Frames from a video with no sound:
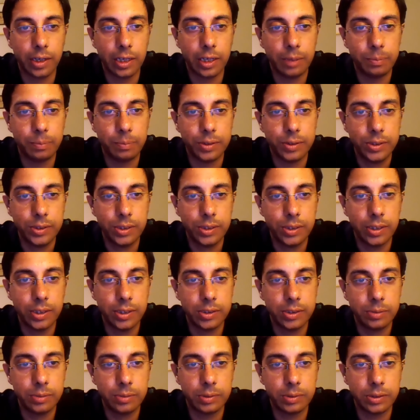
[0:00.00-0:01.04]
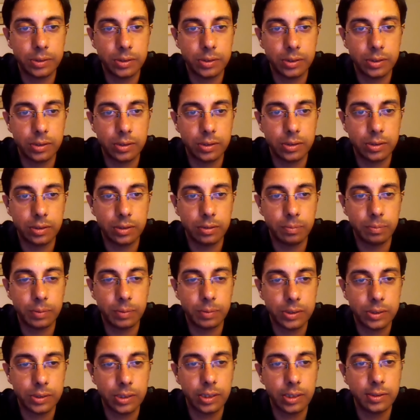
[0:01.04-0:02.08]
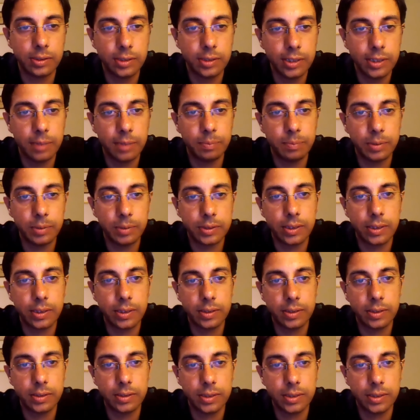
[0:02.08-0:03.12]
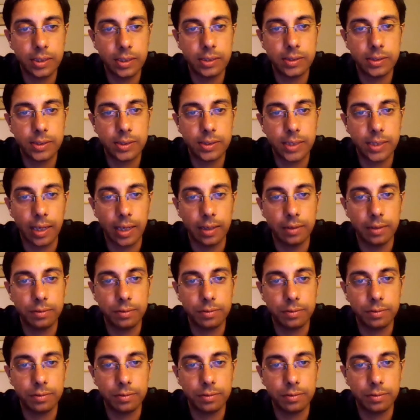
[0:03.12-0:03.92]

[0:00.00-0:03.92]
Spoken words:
like percentage D and percentage C in scan?